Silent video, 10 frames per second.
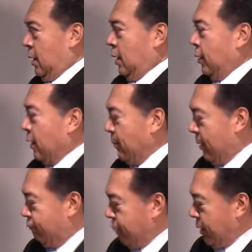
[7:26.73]
you come
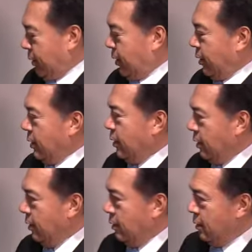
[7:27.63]
up with
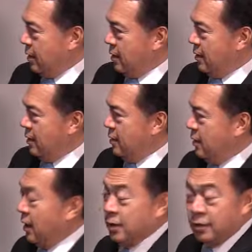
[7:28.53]

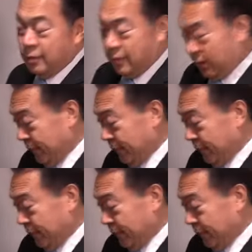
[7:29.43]
this.